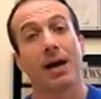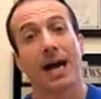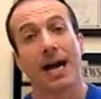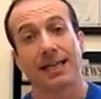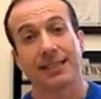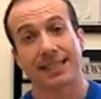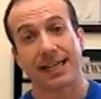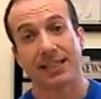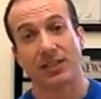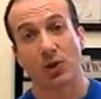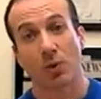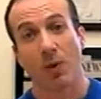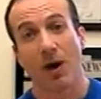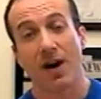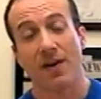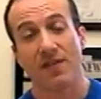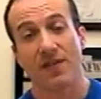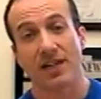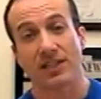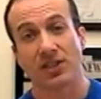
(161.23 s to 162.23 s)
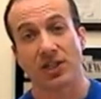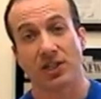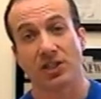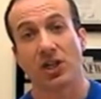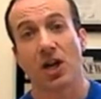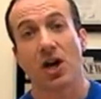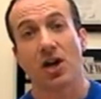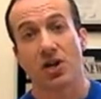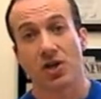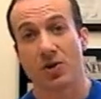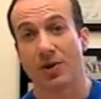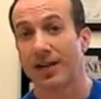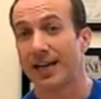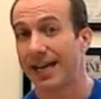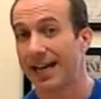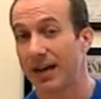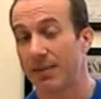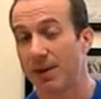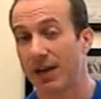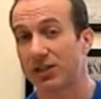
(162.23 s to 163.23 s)
say 12 inches, you're going to
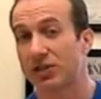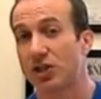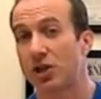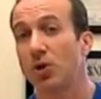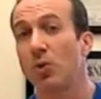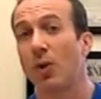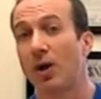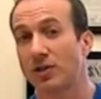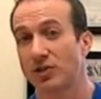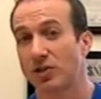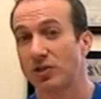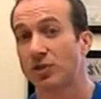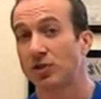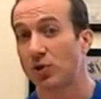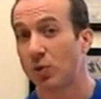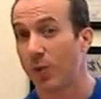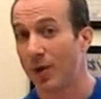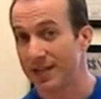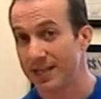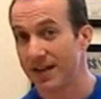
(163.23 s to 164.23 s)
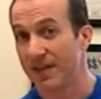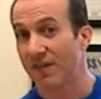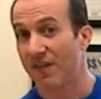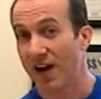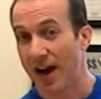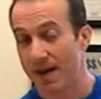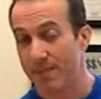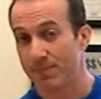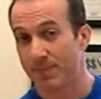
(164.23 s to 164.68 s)
get about 225